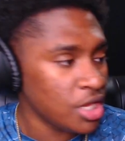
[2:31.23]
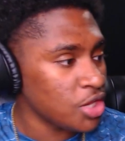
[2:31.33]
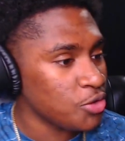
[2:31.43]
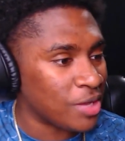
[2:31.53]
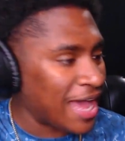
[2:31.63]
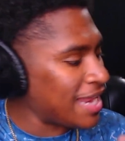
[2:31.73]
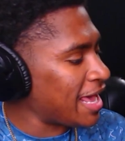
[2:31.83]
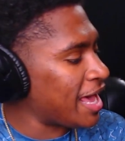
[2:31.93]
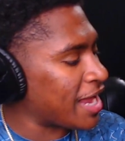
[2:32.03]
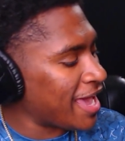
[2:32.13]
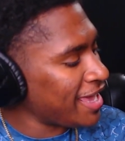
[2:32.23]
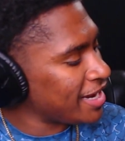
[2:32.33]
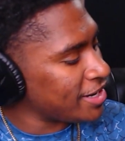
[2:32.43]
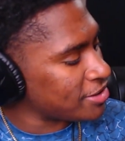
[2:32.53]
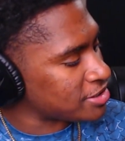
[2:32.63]
You got to have a hater
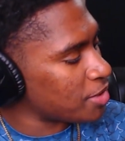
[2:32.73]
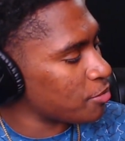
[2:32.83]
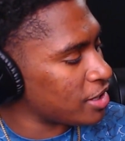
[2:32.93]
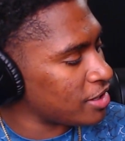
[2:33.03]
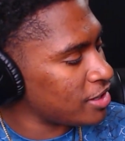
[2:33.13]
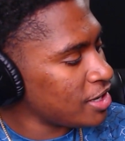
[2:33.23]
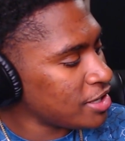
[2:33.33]
in there somewhere.